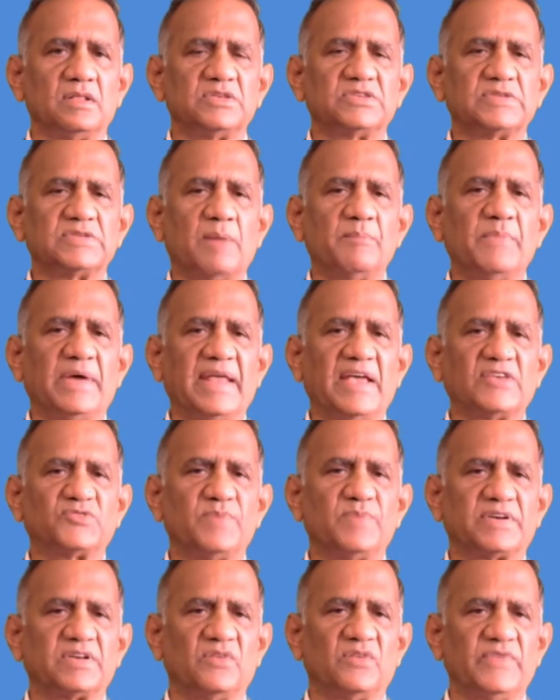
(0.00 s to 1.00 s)
The summary
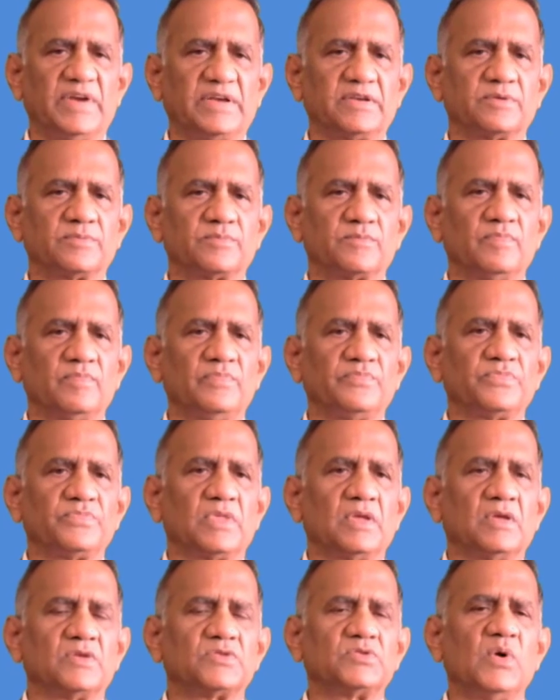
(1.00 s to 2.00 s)
aspect of it.
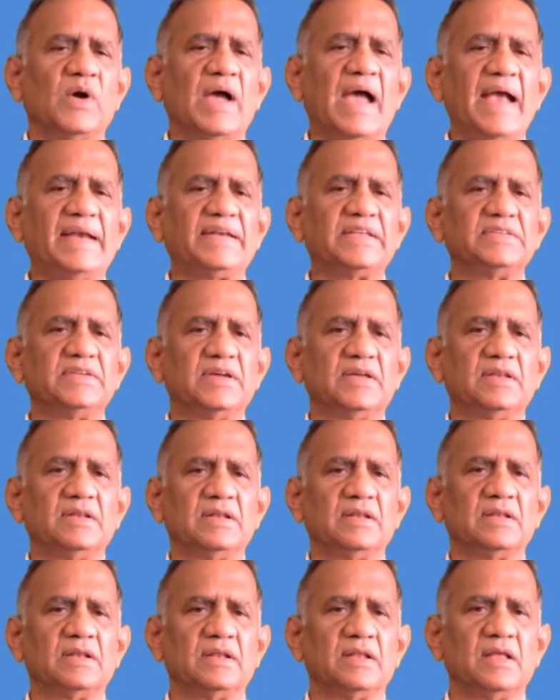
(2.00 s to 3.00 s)
So
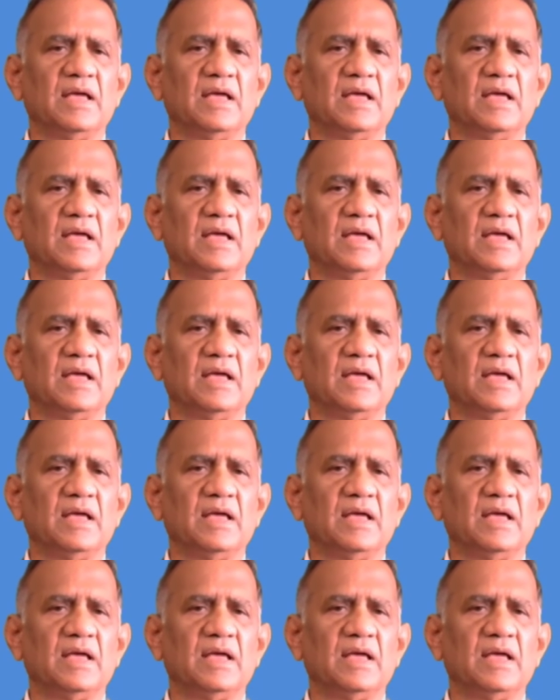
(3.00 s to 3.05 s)
antigen,